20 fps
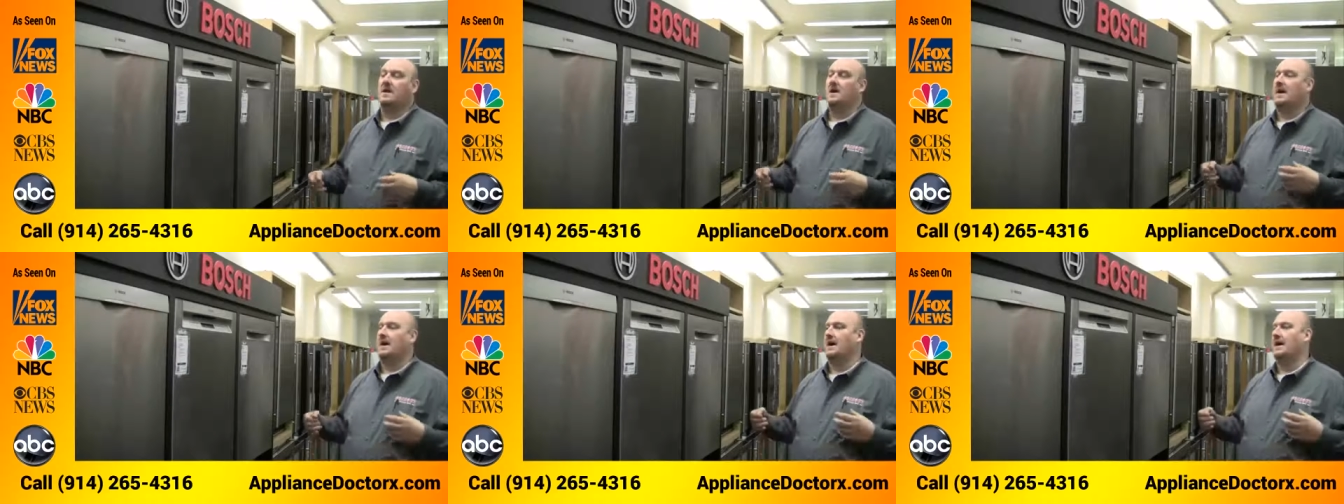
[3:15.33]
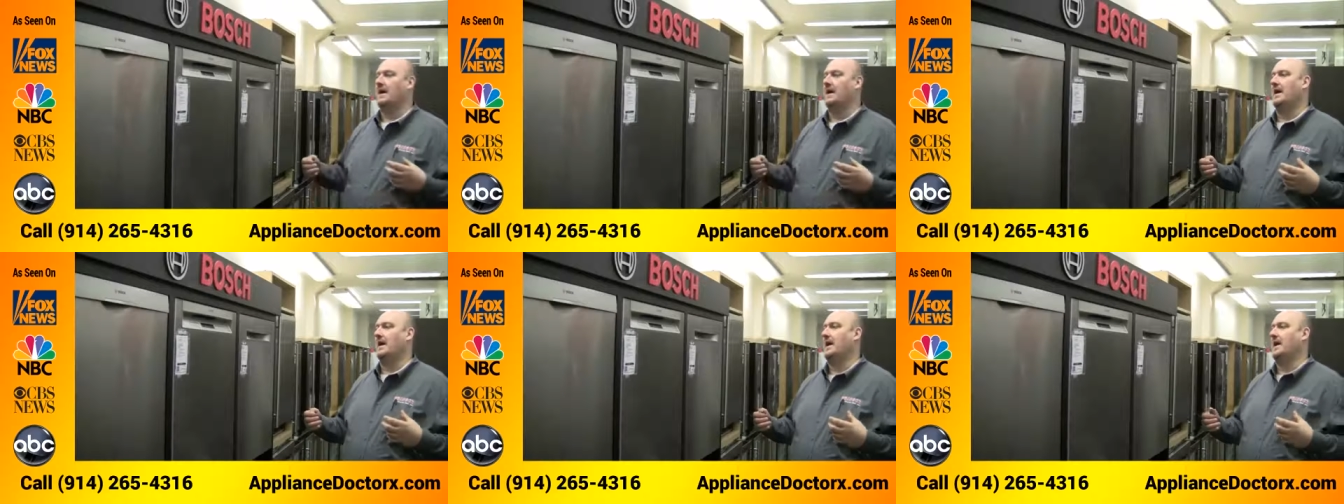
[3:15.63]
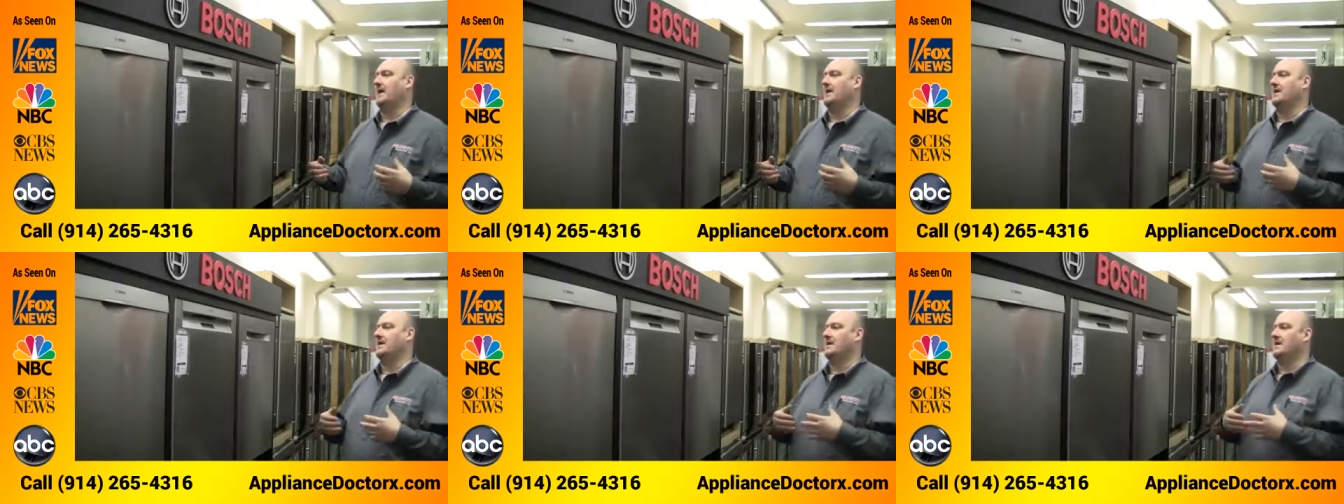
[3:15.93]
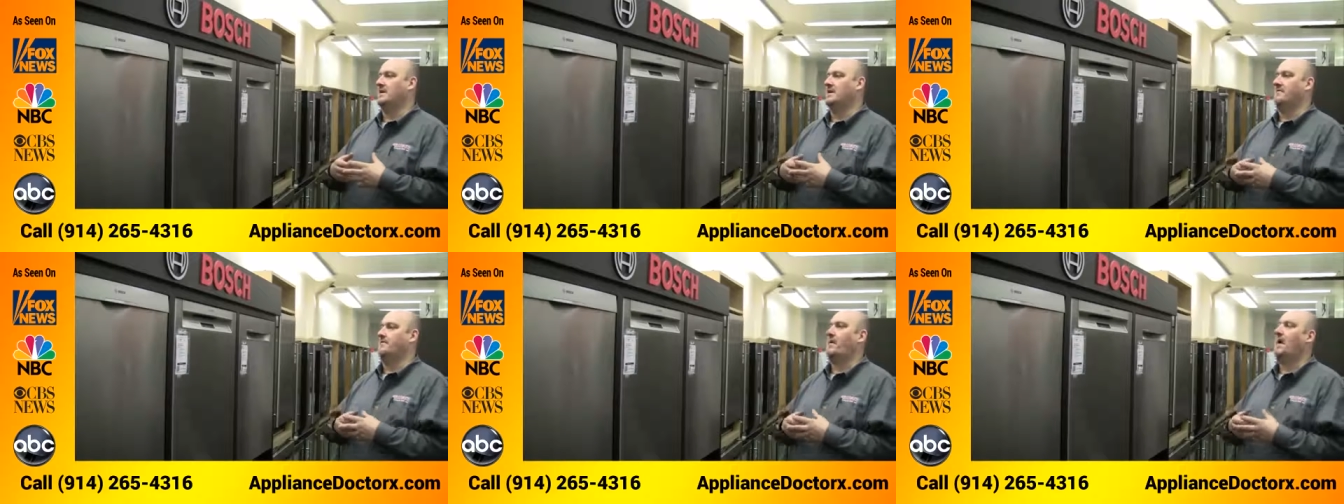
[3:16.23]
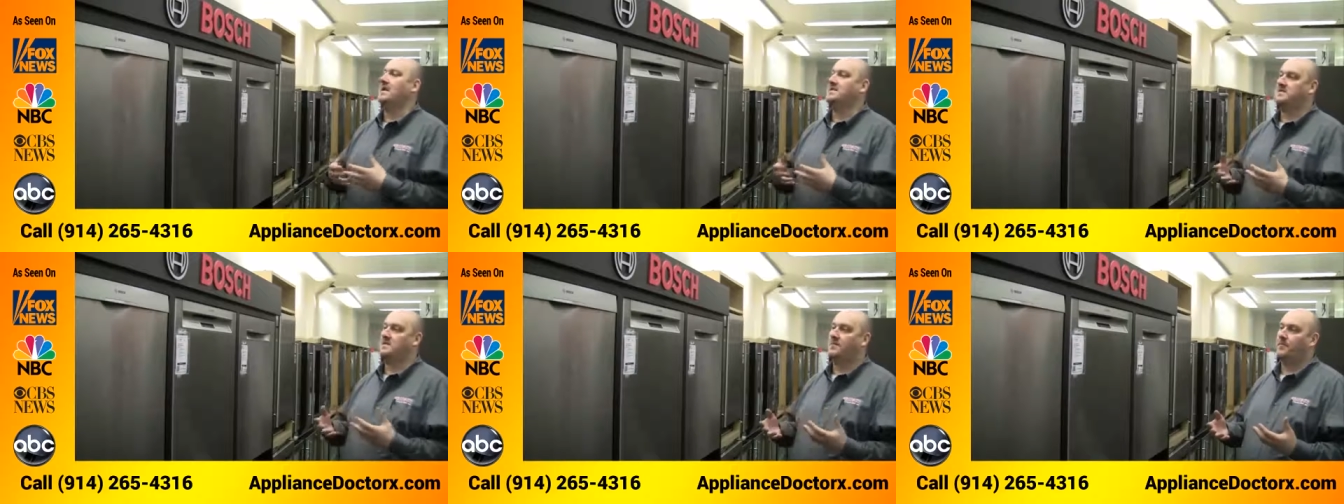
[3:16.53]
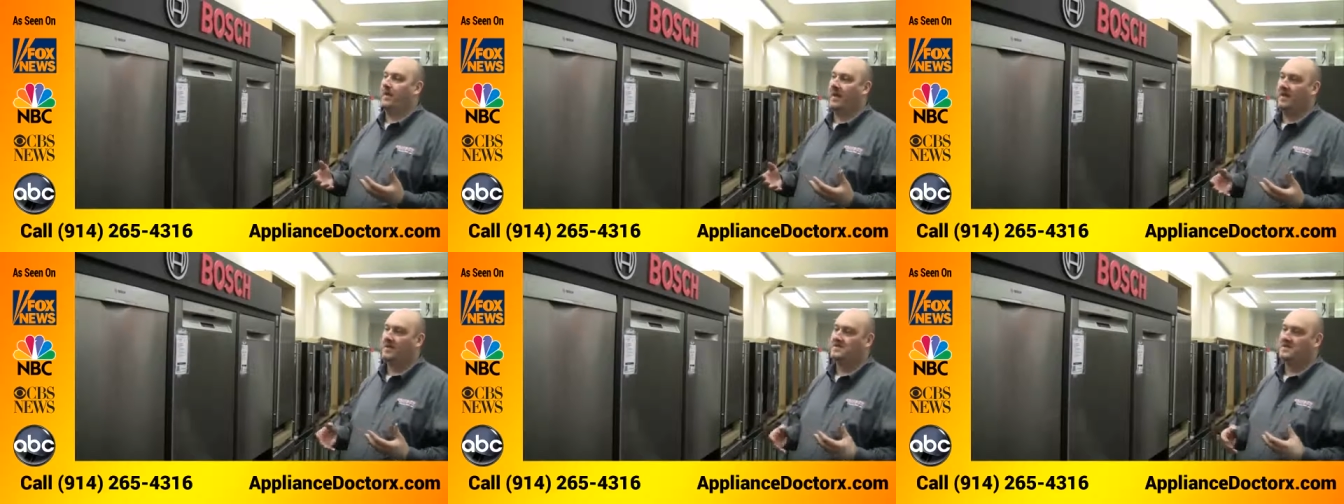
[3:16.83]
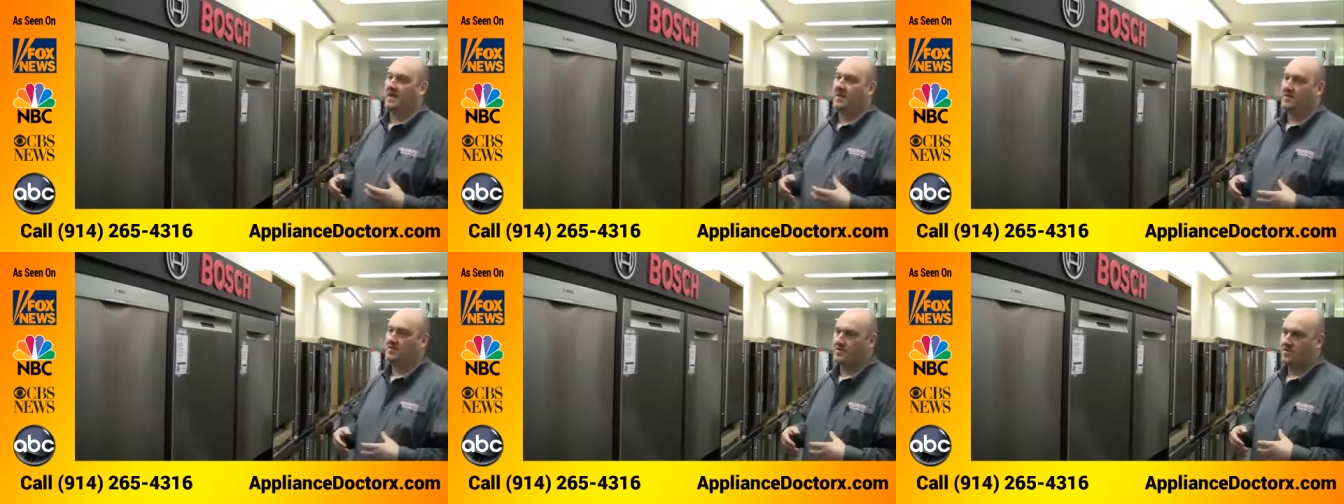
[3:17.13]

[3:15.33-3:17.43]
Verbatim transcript: a, a uh, pots and pans cycle,